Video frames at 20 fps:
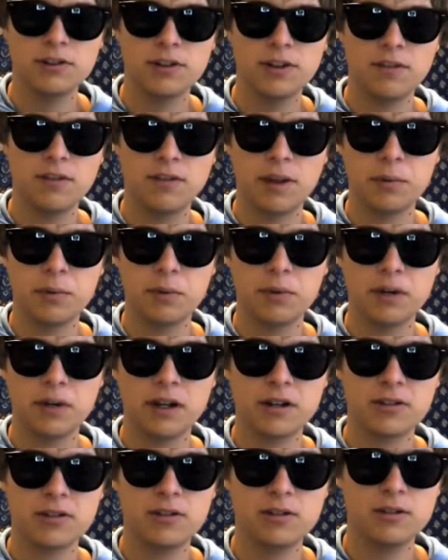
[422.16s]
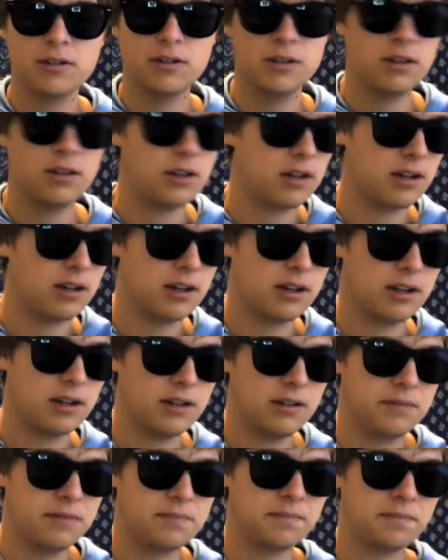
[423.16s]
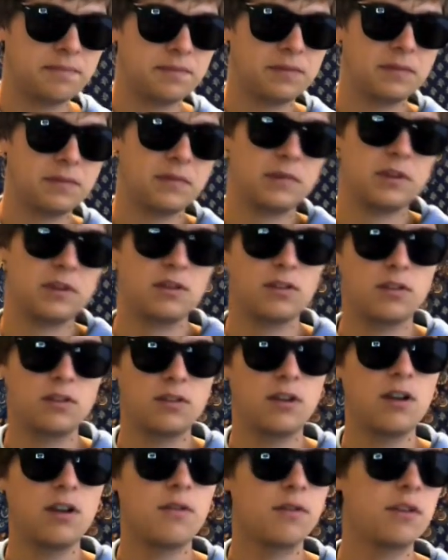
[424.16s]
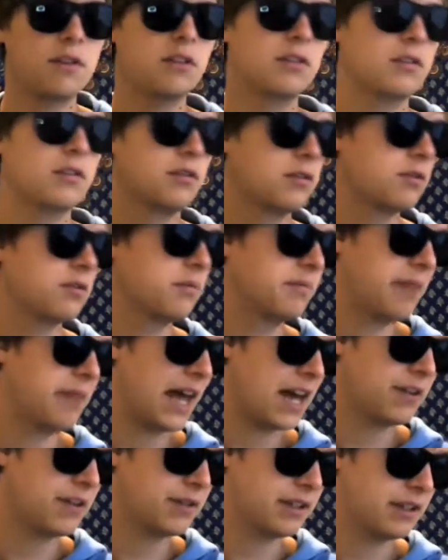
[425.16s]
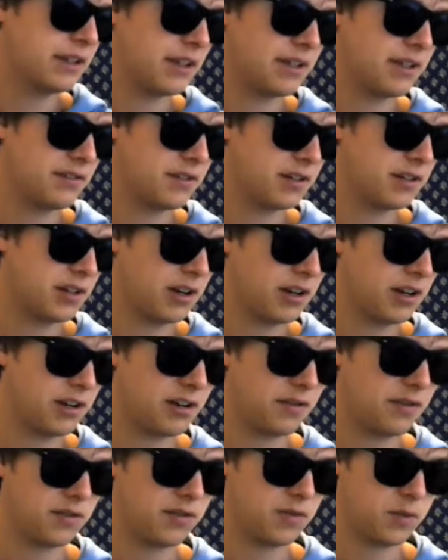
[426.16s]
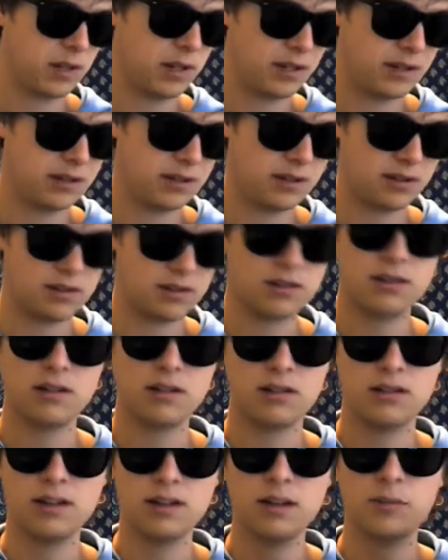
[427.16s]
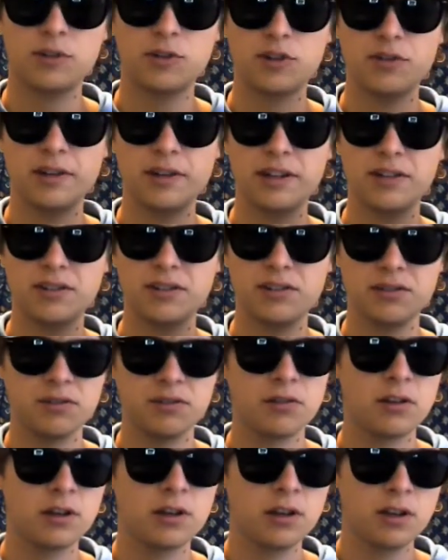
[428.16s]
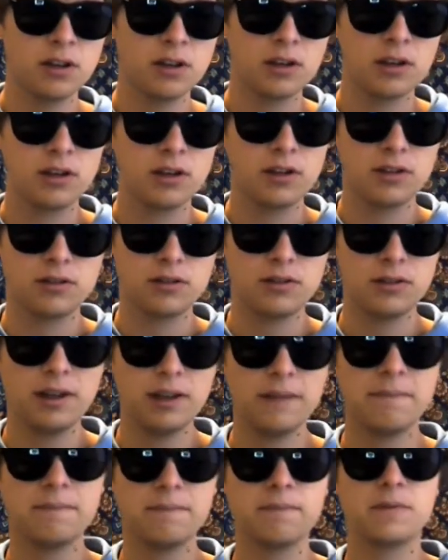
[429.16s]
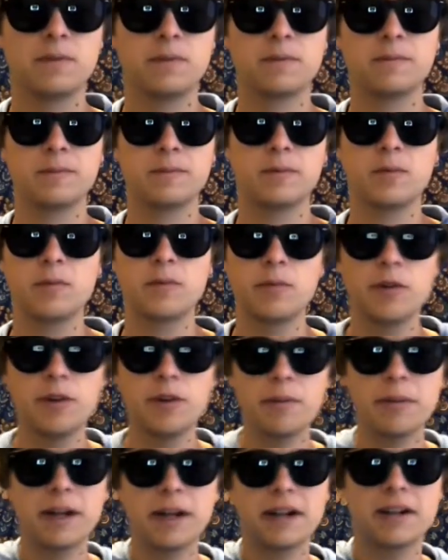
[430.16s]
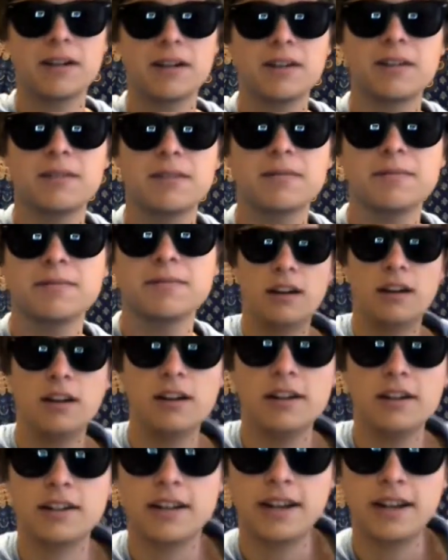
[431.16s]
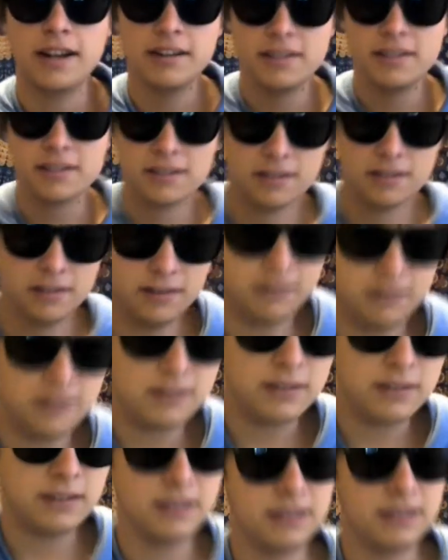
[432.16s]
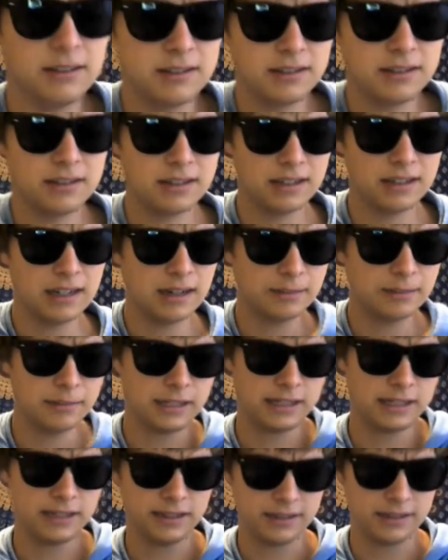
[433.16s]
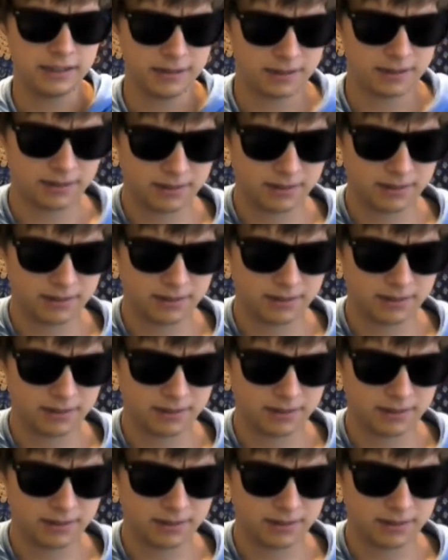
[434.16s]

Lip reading: you the vapor production, go into some battery life stuff as well as temperature ranges. So yeah, be right back. Alright guys, got my